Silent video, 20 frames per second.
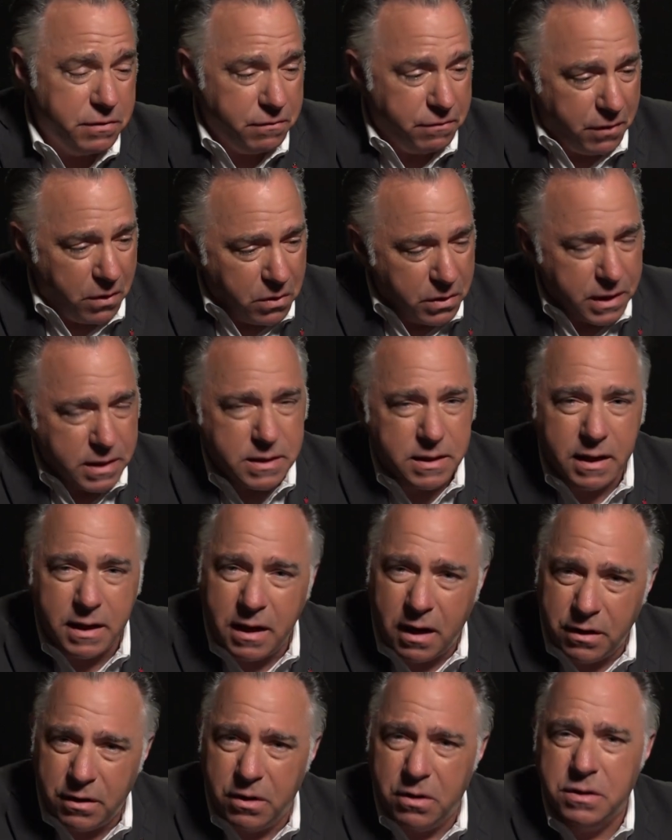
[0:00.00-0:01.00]
is focusing
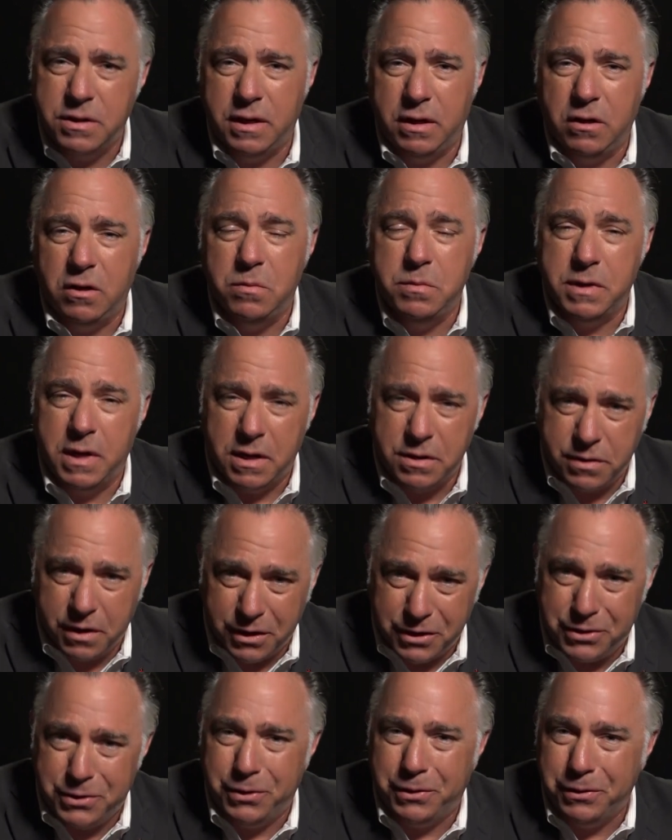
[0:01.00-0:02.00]
on nursing homes as
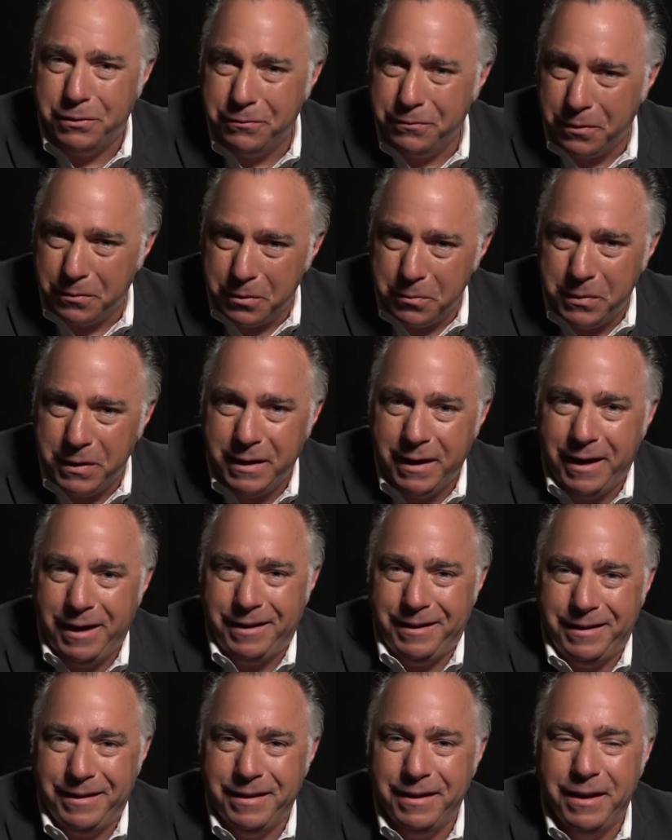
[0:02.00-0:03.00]
they should have from the
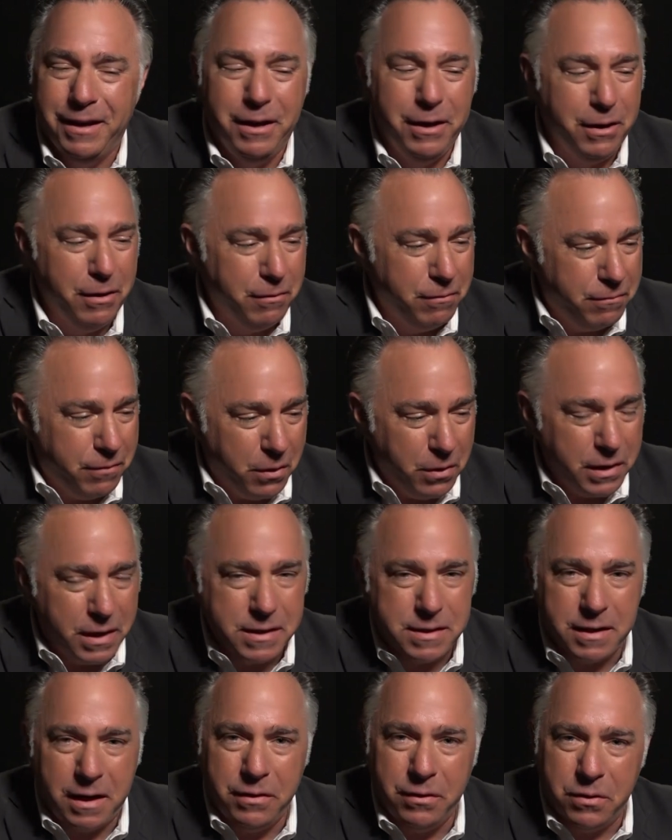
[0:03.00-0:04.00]
beginning.
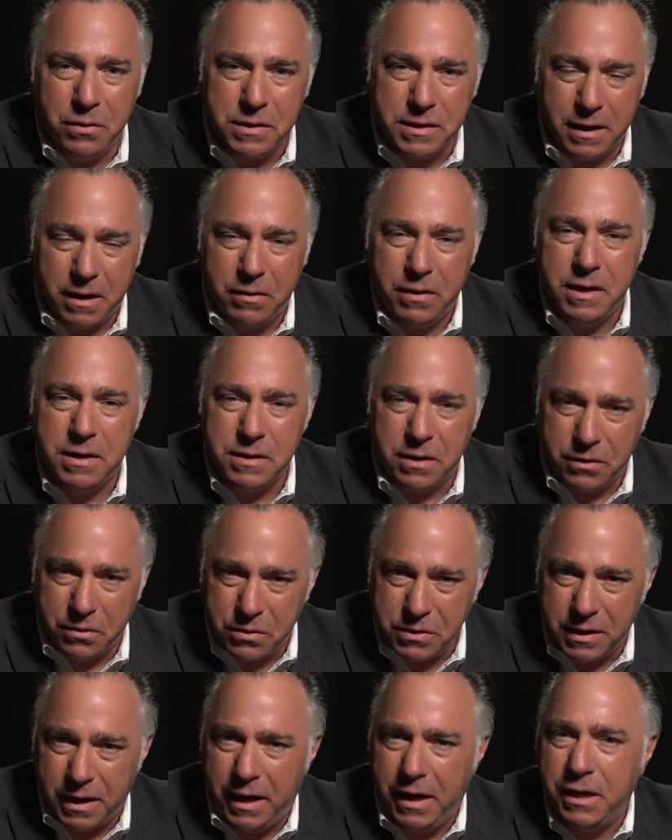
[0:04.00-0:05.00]
Focus on those areas, on
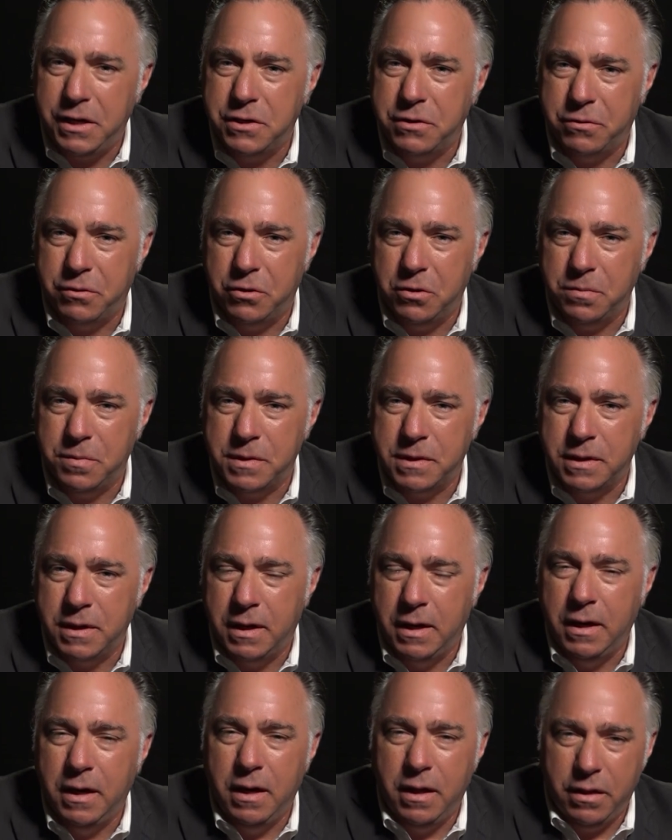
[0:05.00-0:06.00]
those age groups
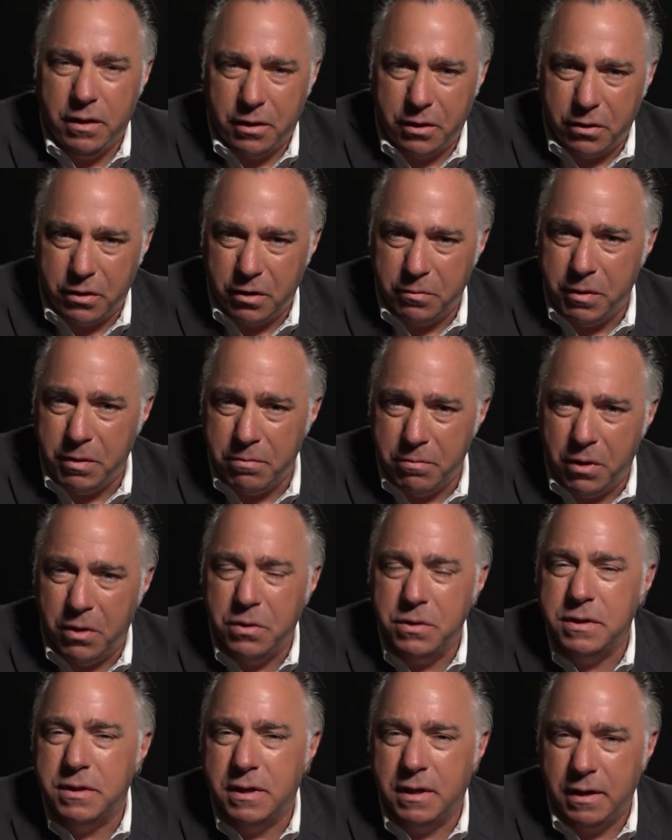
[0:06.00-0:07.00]
that are going to be
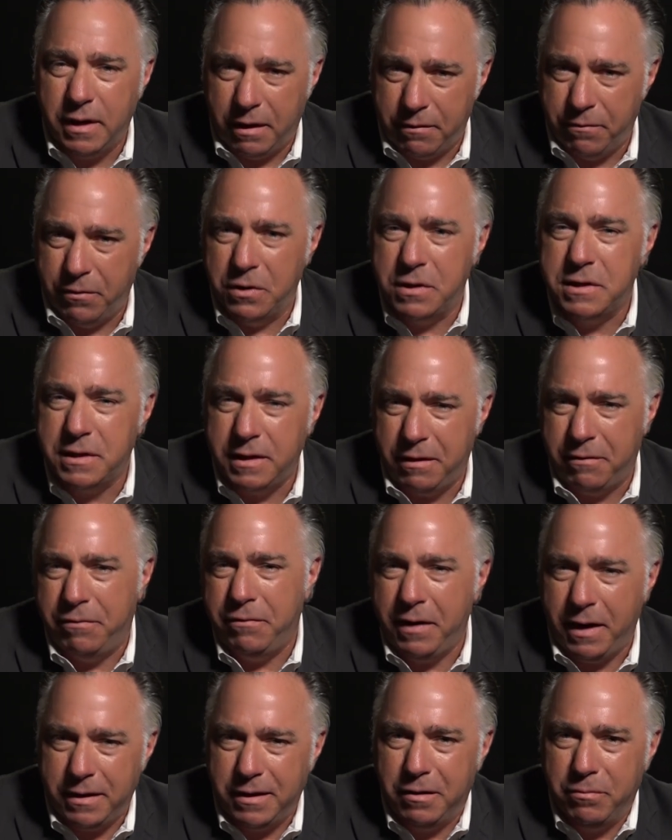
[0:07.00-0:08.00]
most adversely
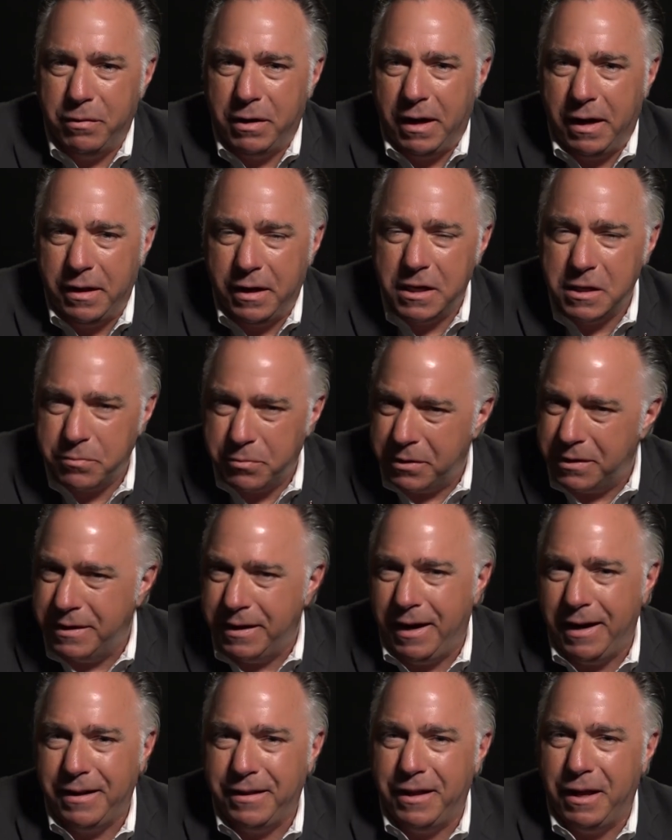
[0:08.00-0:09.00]
affected by this.
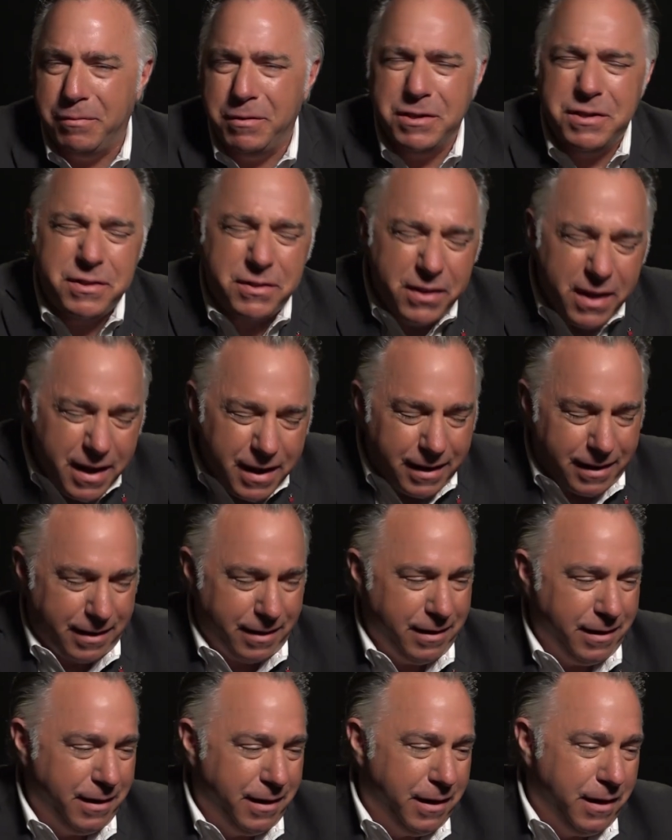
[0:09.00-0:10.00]
Protect them. Just think,